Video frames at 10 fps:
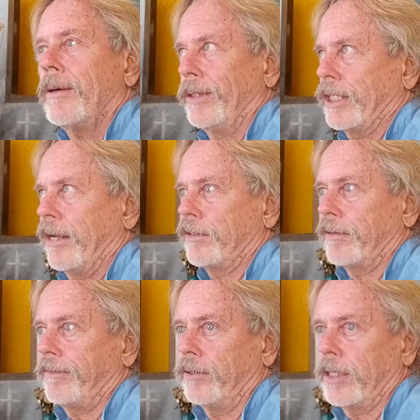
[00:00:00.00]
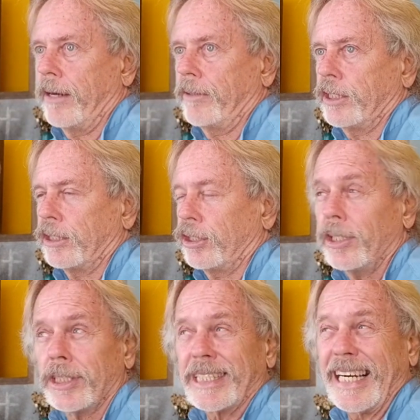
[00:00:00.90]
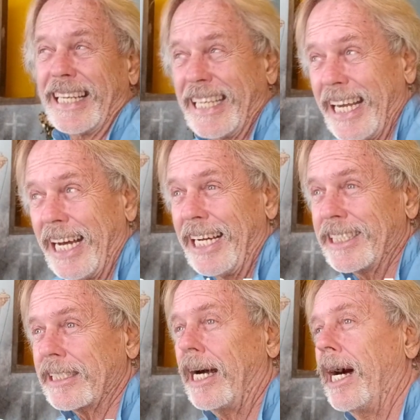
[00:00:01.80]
which gives her full coverage insurance, I guess,